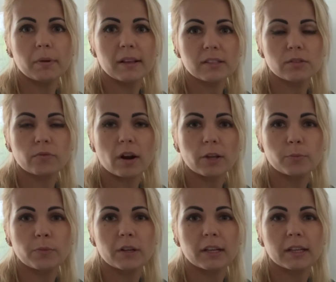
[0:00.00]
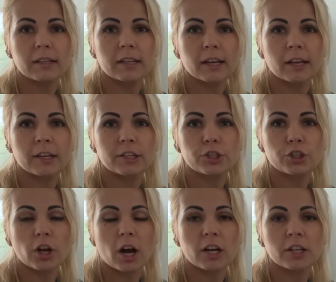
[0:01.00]
please write me in the
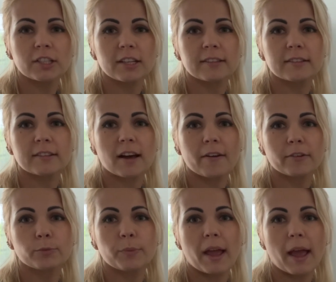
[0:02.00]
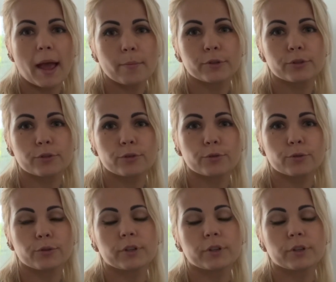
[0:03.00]
chat, and I will be happy to